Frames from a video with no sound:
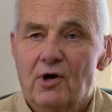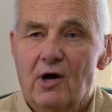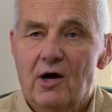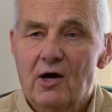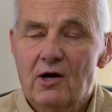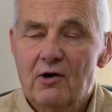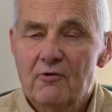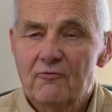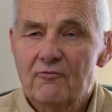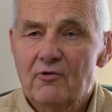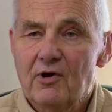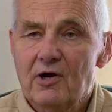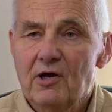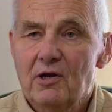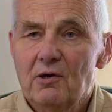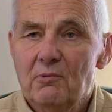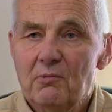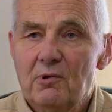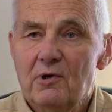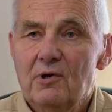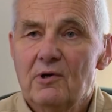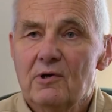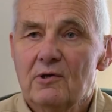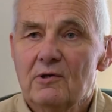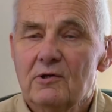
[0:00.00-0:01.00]
not
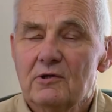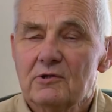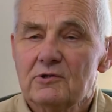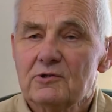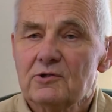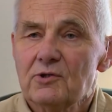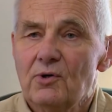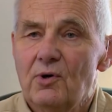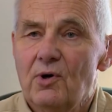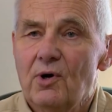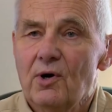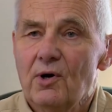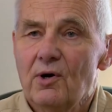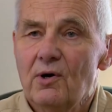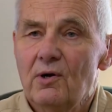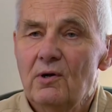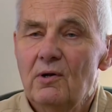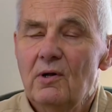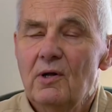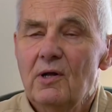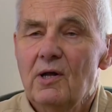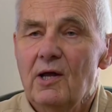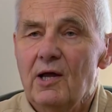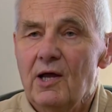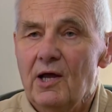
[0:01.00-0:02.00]
available in the
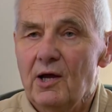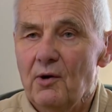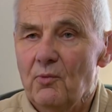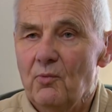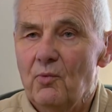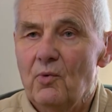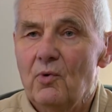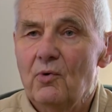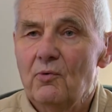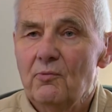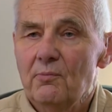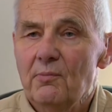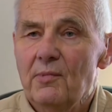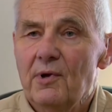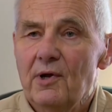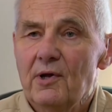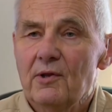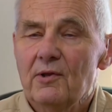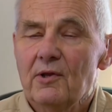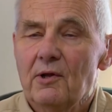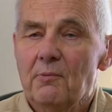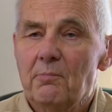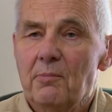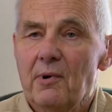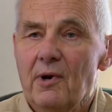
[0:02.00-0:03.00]
soil, it won't be
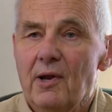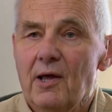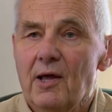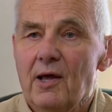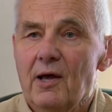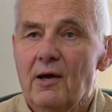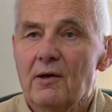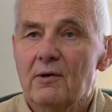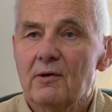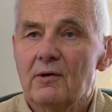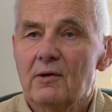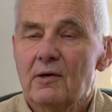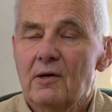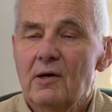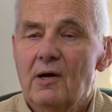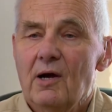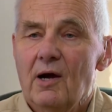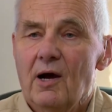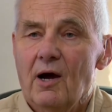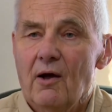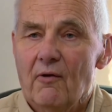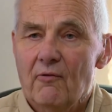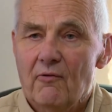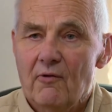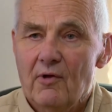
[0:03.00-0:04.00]
in the plant,
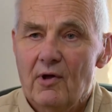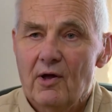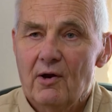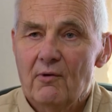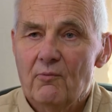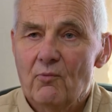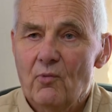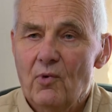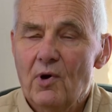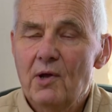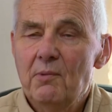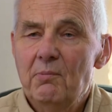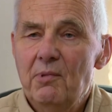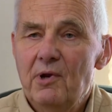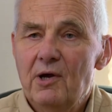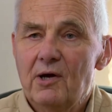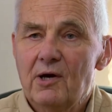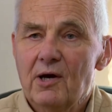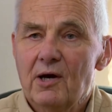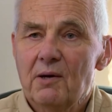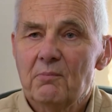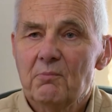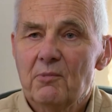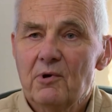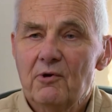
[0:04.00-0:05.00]
and then we
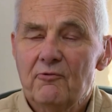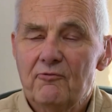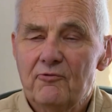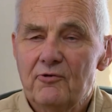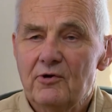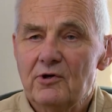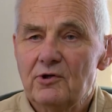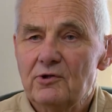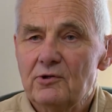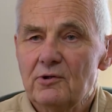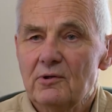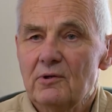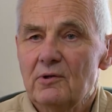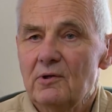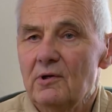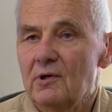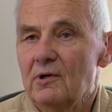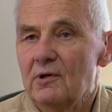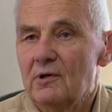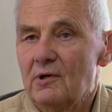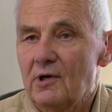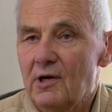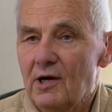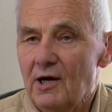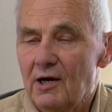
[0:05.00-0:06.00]
become deficient
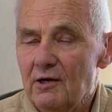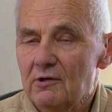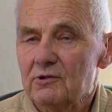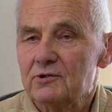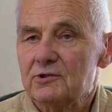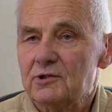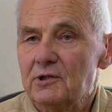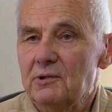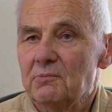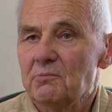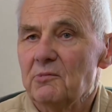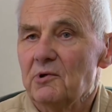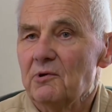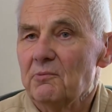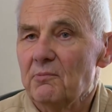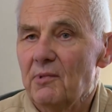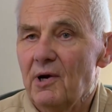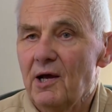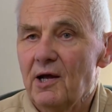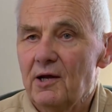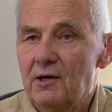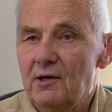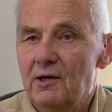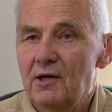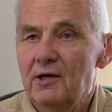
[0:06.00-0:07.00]
in calcium and
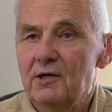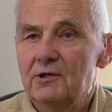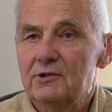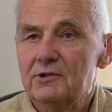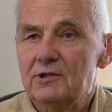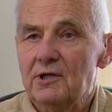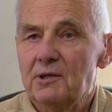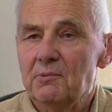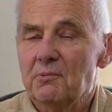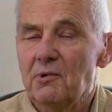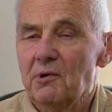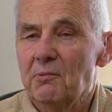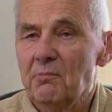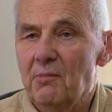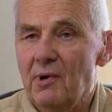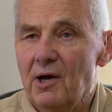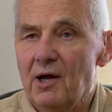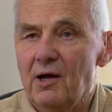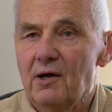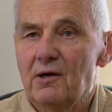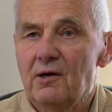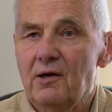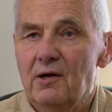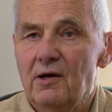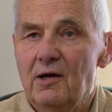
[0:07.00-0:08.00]
magnesium and
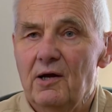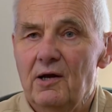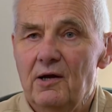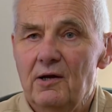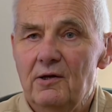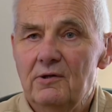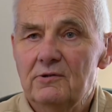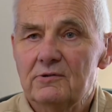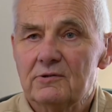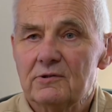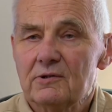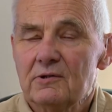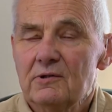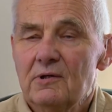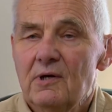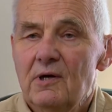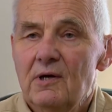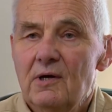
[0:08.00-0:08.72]
manganese